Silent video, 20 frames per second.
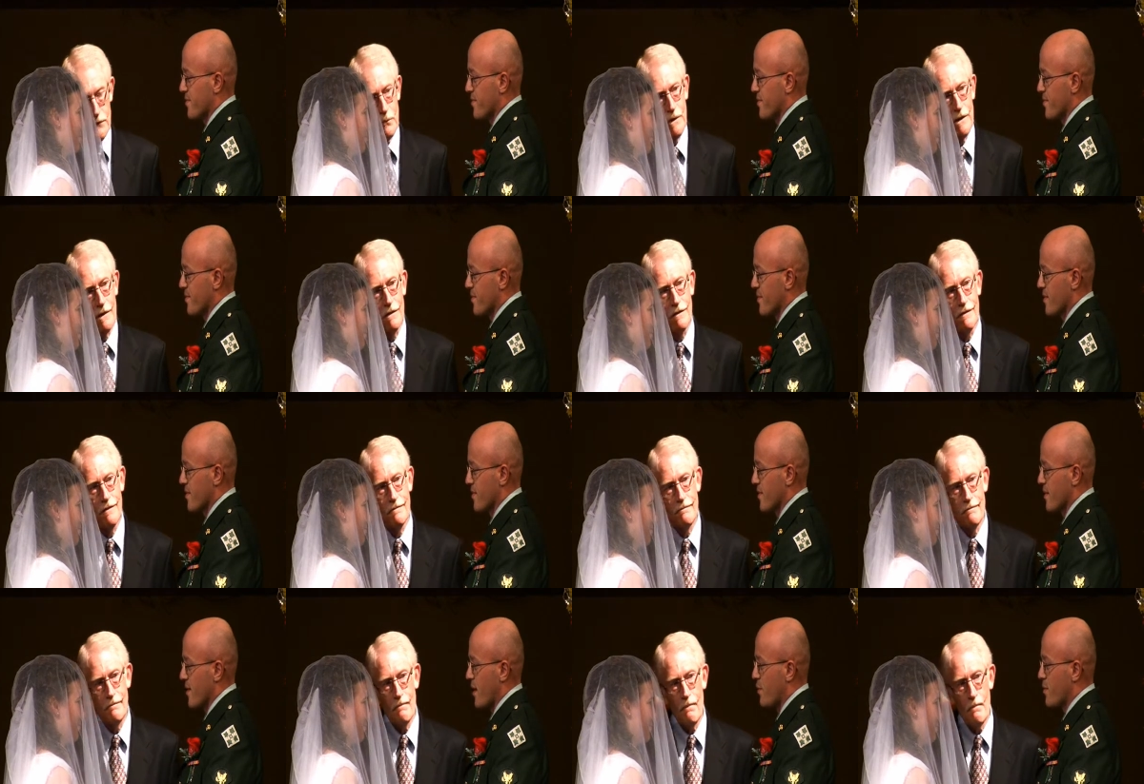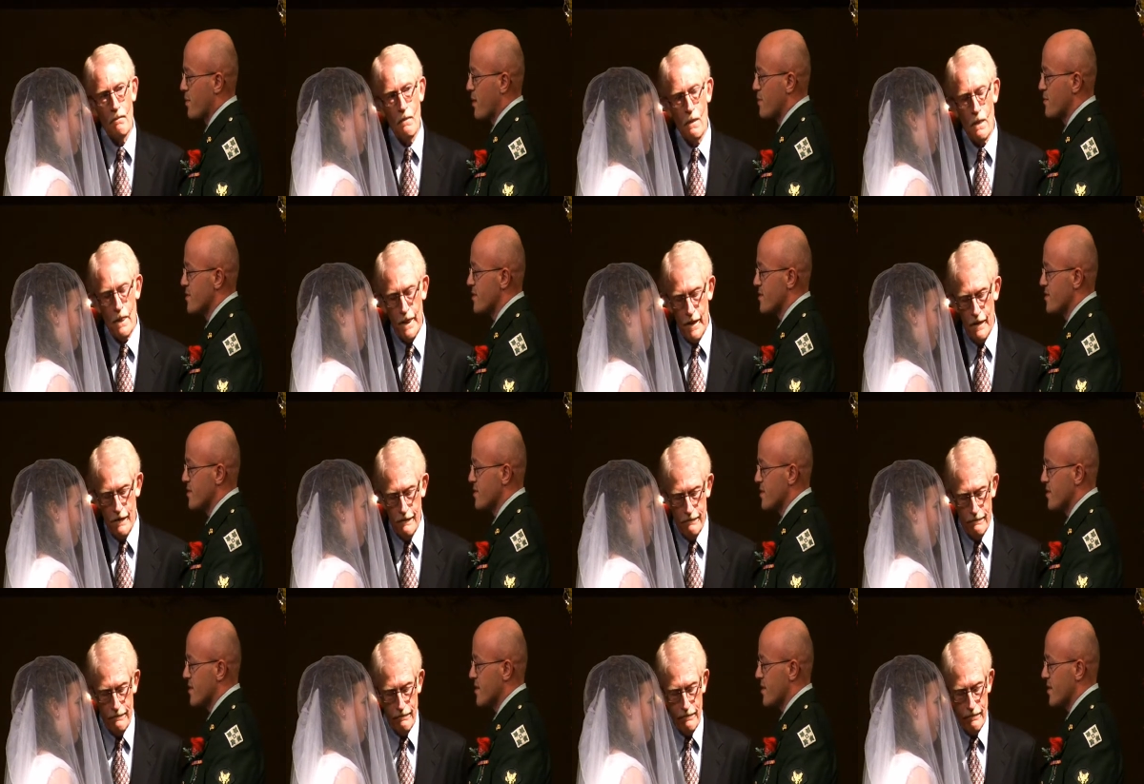Speaker 1: will
Speaker 2: promise to
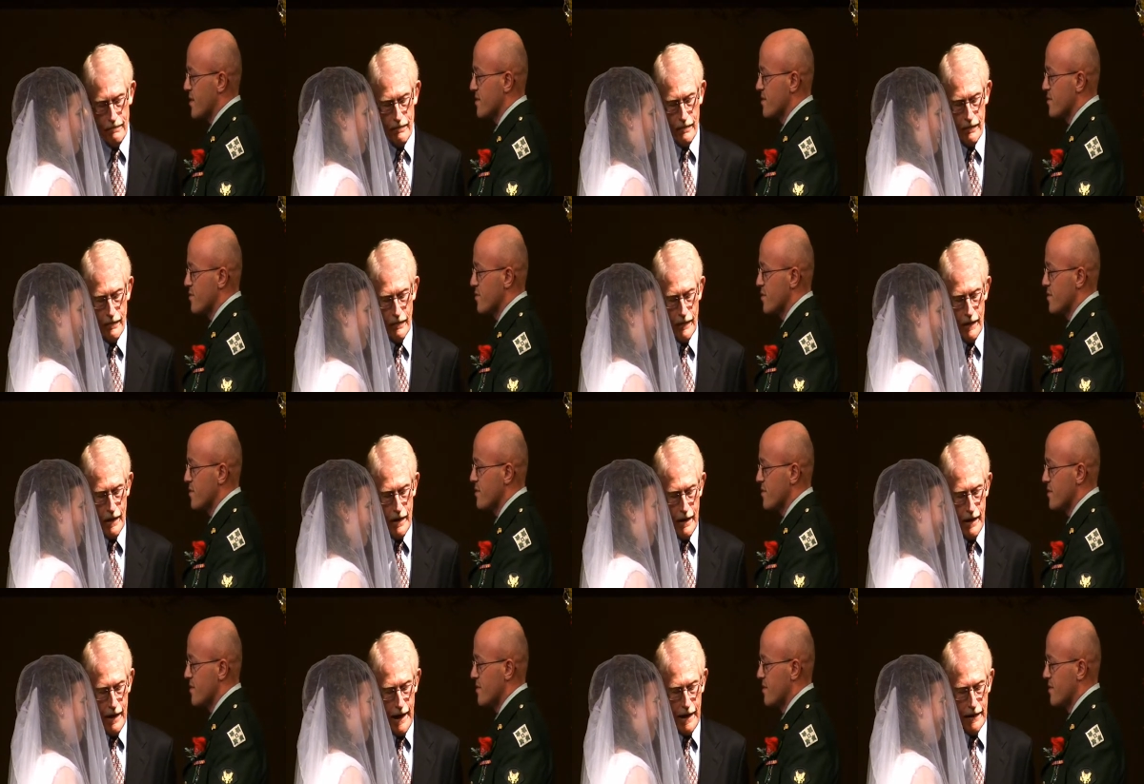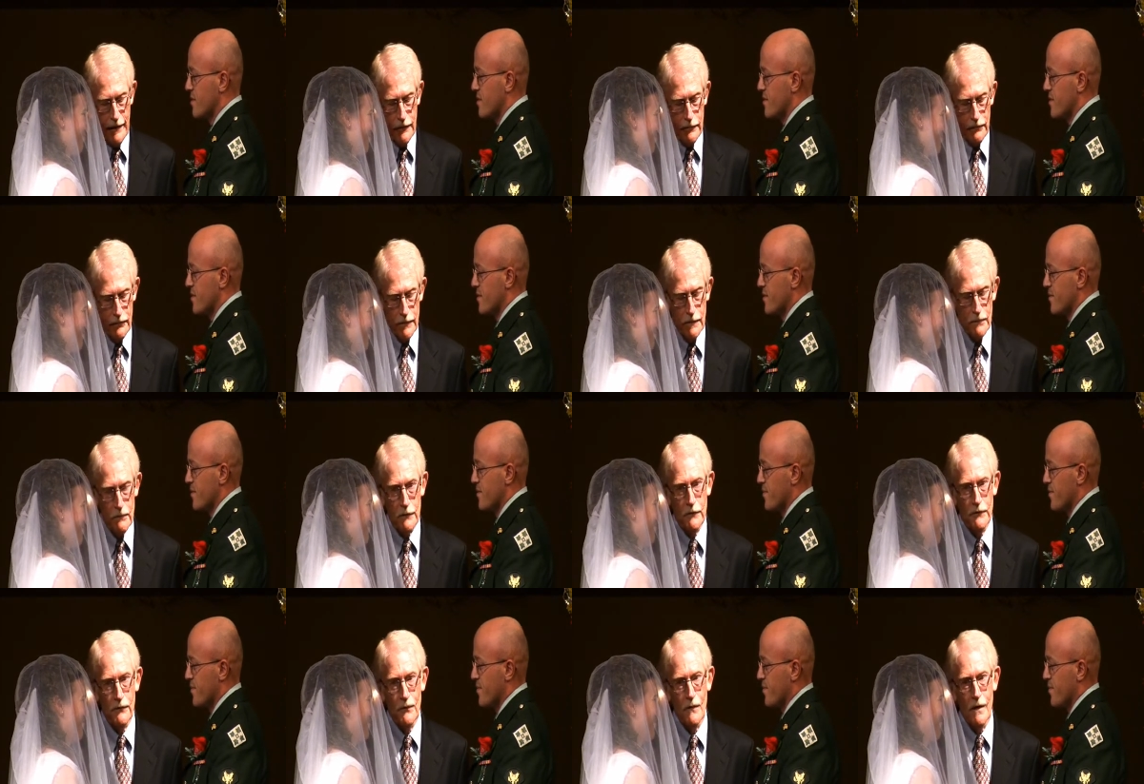seek God's will
Speaker 1: and His purpose
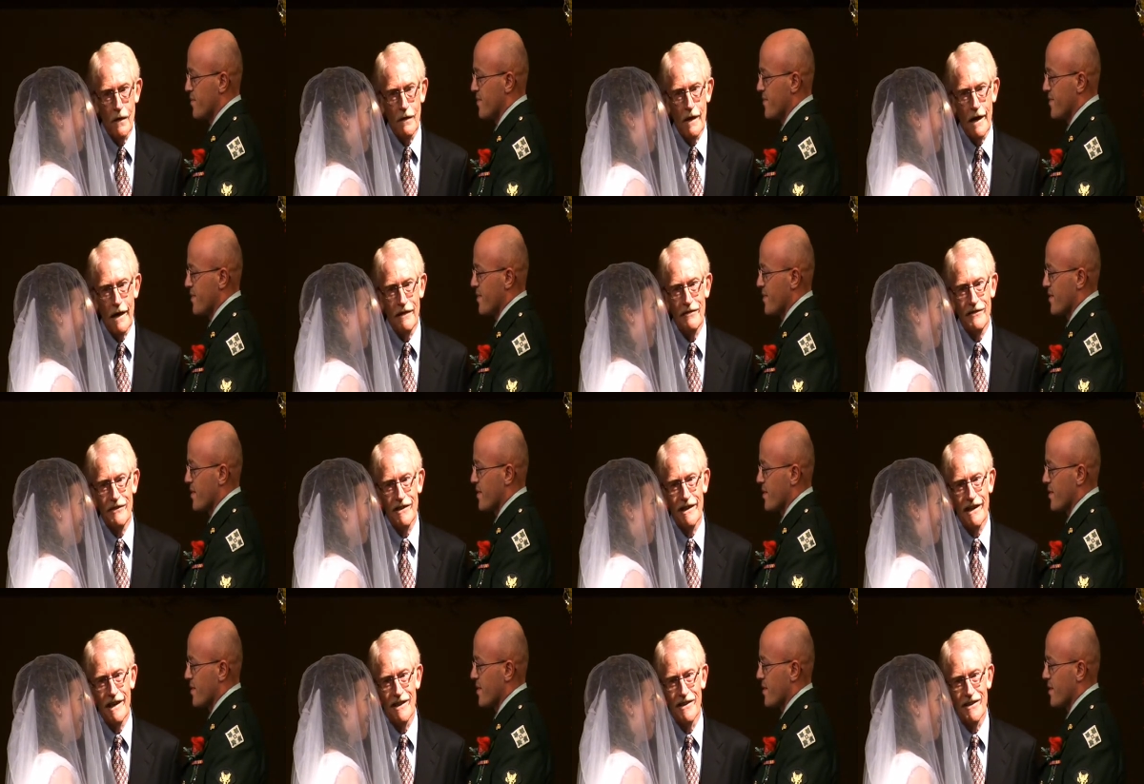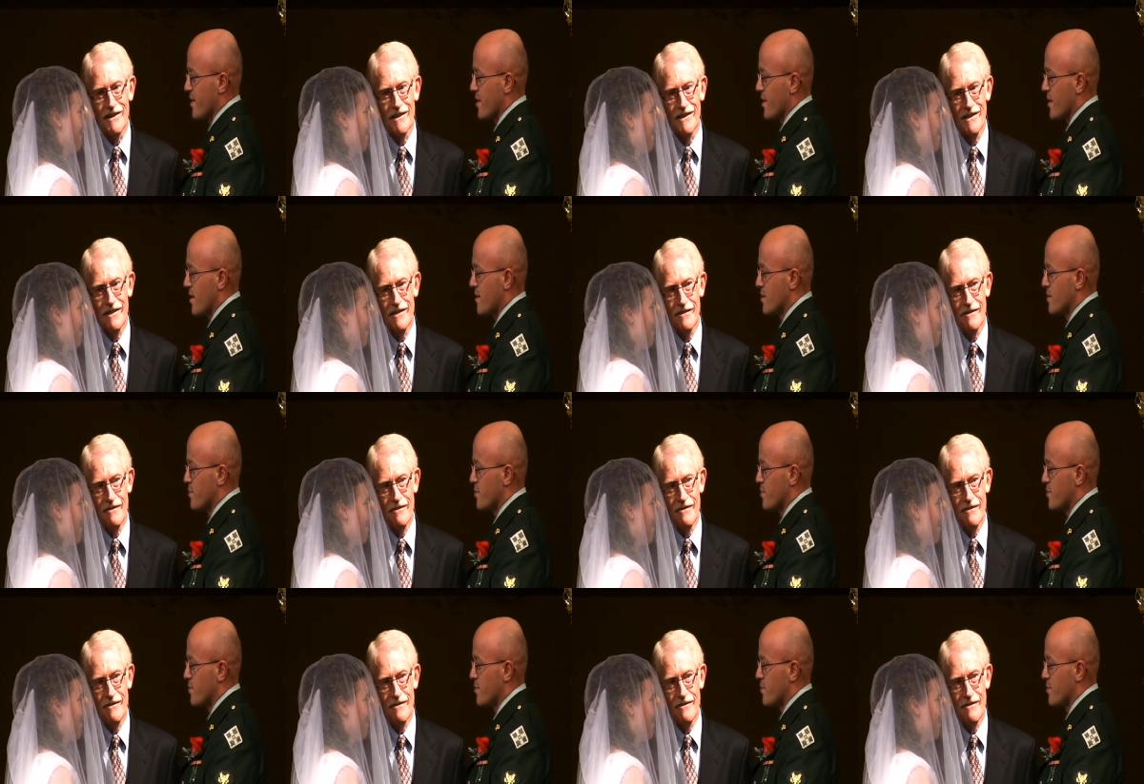for our life together.
Speaker 2: and His